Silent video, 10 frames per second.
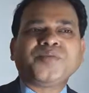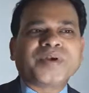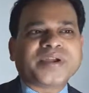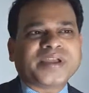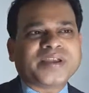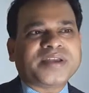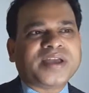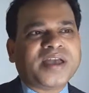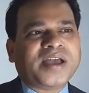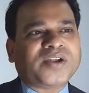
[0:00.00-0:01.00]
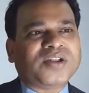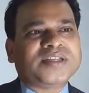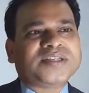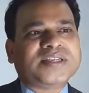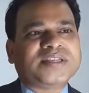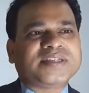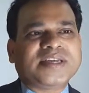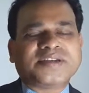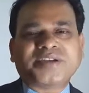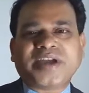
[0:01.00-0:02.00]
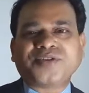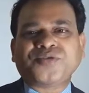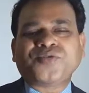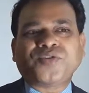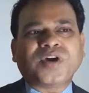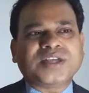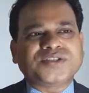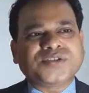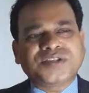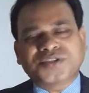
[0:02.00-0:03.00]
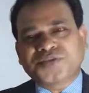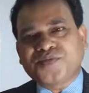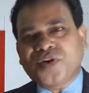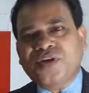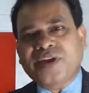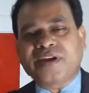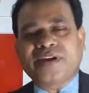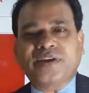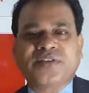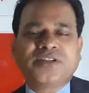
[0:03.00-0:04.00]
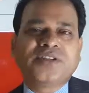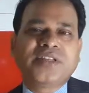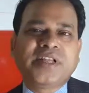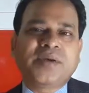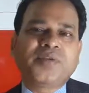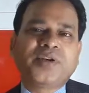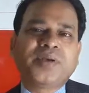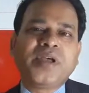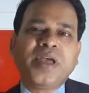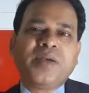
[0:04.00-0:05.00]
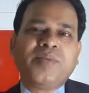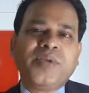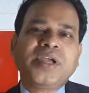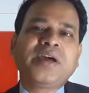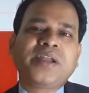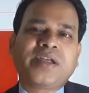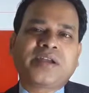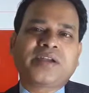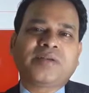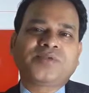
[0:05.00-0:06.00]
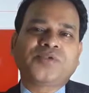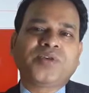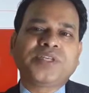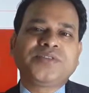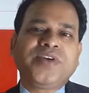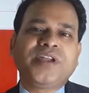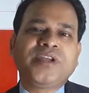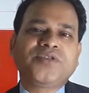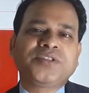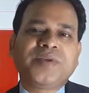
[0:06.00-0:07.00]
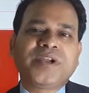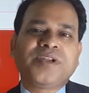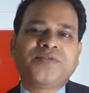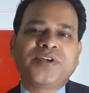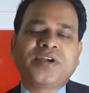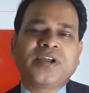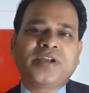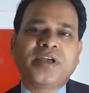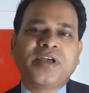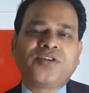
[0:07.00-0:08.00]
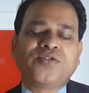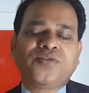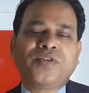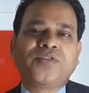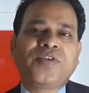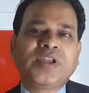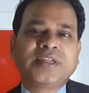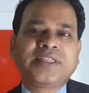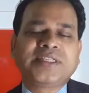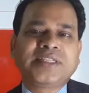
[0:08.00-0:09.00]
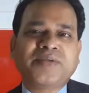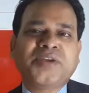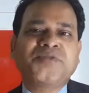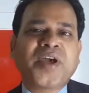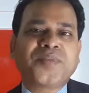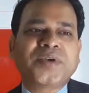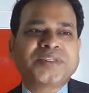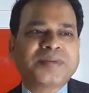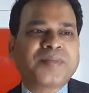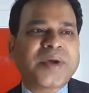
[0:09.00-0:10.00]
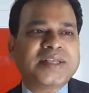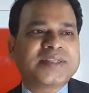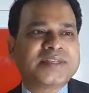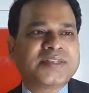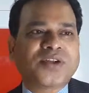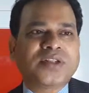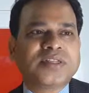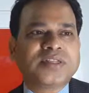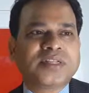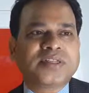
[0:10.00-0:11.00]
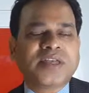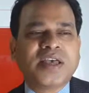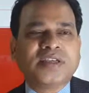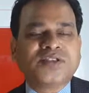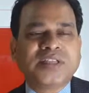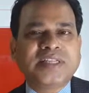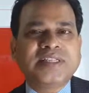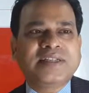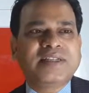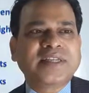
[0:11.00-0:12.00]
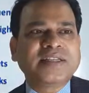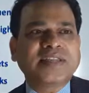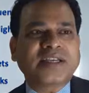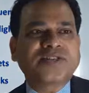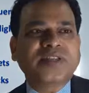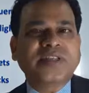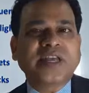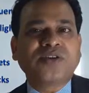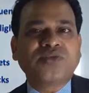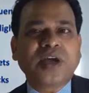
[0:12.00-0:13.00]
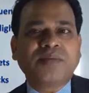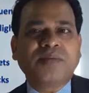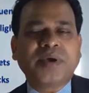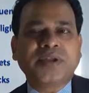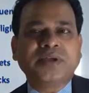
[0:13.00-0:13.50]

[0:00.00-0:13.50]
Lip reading: per head and all these things, and try to focus on a small aircraft. Actually they have got a bigger aircraft, so it was very difficult to fulfill this 75% passenger, all these things. So these are the things actually they could have